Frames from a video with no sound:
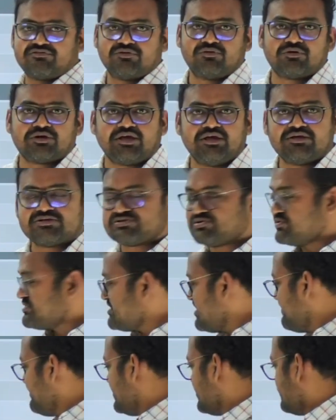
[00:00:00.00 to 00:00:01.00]
Okay, so
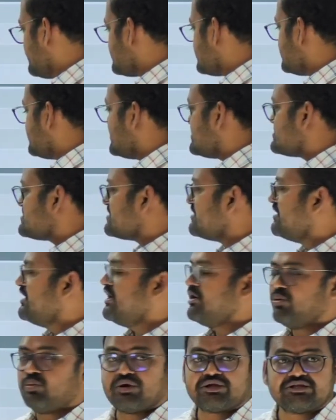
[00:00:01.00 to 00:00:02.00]
7 questions
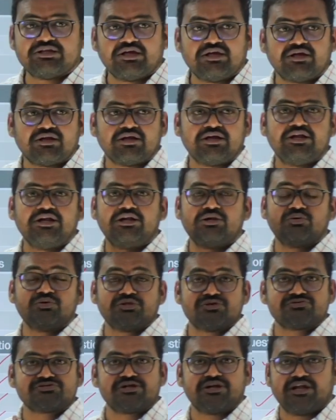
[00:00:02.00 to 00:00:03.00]
were there in
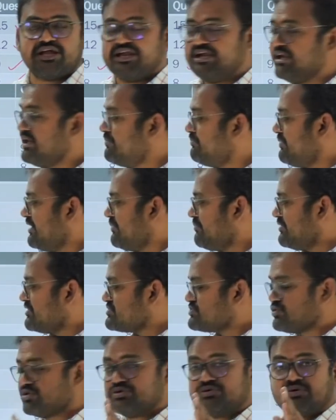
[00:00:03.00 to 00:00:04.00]
2018 paper.
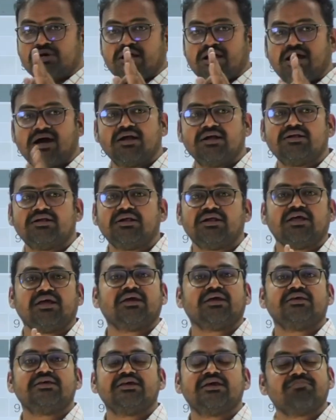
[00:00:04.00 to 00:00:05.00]
So you can't take
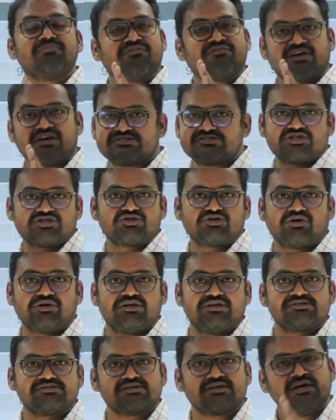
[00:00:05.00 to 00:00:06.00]
EMF as a
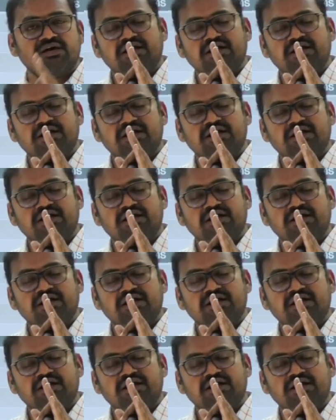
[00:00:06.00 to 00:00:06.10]
choice.